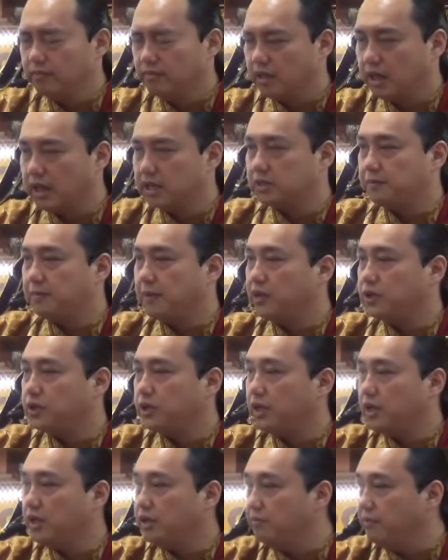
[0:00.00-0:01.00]

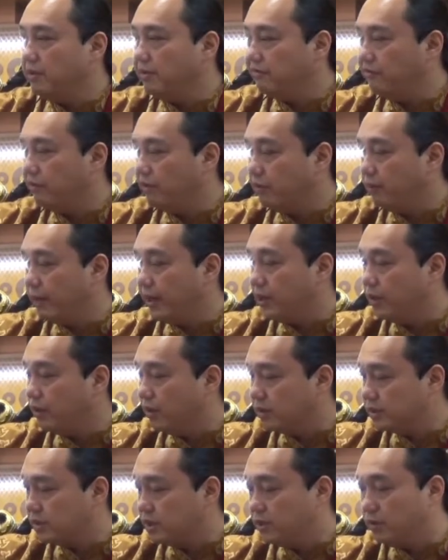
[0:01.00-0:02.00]
Especially when you
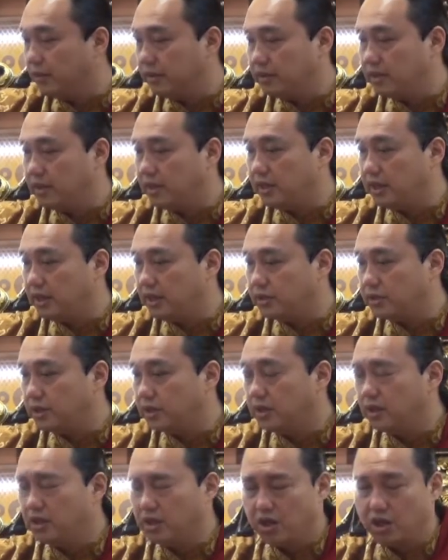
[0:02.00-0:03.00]
are still a teenager.